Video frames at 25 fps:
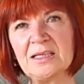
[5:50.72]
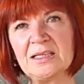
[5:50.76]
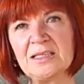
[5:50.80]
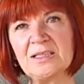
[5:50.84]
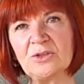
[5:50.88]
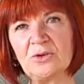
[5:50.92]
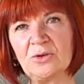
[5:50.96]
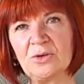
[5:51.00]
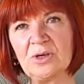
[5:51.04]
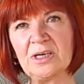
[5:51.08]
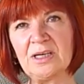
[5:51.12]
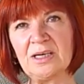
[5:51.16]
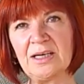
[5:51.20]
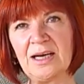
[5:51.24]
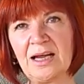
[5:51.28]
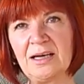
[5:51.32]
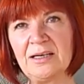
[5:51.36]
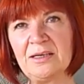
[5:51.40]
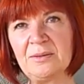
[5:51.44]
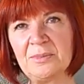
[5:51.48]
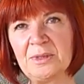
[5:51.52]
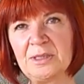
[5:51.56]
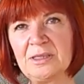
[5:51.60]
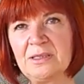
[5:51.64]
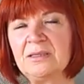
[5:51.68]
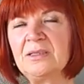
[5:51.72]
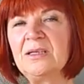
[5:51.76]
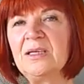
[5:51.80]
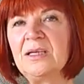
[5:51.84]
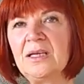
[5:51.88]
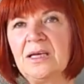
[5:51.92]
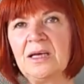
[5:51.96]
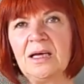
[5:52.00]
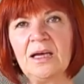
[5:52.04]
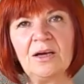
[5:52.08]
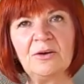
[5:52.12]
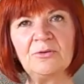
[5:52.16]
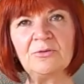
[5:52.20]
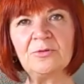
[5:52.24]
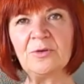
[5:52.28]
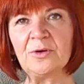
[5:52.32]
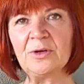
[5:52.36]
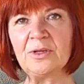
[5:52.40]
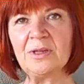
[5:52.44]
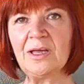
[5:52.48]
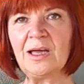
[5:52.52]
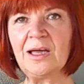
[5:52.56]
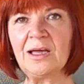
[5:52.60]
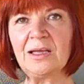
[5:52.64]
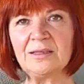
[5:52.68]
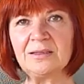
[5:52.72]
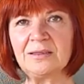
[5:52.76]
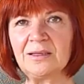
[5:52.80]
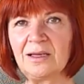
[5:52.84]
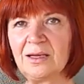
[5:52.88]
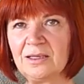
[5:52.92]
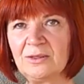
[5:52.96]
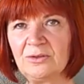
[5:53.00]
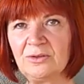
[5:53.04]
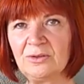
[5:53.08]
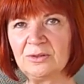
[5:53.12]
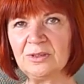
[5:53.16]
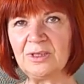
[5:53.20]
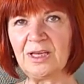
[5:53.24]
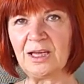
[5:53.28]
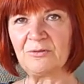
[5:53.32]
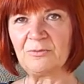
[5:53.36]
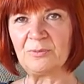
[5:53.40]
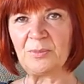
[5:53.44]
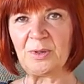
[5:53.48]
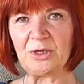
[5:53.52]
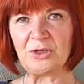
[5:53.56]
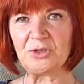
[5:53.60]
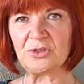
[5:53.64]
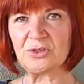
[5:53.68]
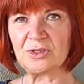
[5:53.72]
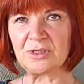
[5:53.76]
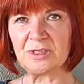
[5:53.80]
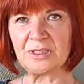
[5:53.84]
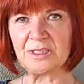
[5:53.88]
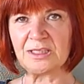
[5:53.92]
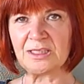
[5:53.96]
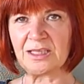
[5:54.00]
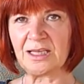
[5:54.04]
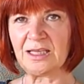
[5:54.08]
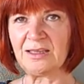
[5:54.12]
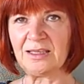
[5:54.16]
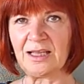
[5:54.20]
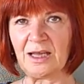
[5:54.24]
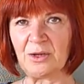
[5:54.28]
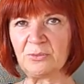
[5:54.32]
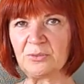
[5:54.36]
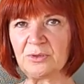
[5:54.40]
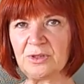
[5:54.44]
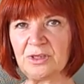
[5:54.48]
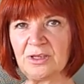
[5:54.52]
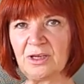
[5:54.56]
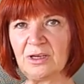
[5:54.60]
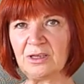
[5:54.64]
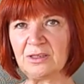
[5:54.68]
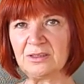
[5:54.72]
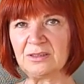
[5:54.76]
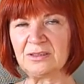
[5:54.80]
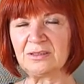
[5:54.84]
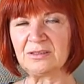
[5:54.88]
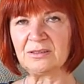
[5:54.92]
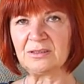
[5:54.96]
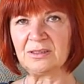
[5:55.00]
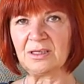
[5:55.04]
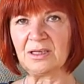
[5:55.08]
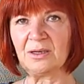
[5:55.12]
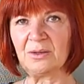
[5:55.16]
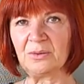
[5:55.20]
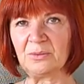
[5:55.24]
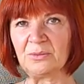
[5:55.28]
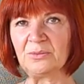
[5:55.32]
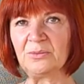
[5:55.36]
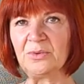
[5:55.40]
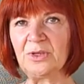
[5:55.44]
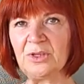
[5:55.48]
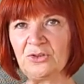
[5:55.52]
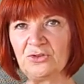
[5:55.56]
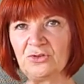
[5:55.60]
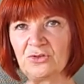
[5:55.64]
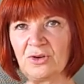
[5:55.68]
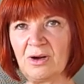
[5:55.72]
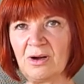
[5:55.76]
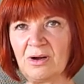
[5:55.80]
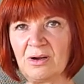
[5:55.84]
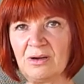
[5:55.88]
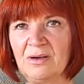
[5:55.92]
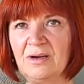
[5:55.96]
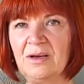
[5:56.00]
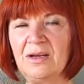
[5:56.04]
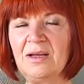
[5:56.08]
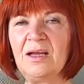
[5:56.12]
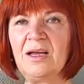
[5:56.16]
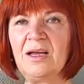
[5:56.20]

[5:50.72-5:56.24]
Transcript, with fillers: else, right, or an animal. Yeah. For that, I don't have patience, and I would not withdraw.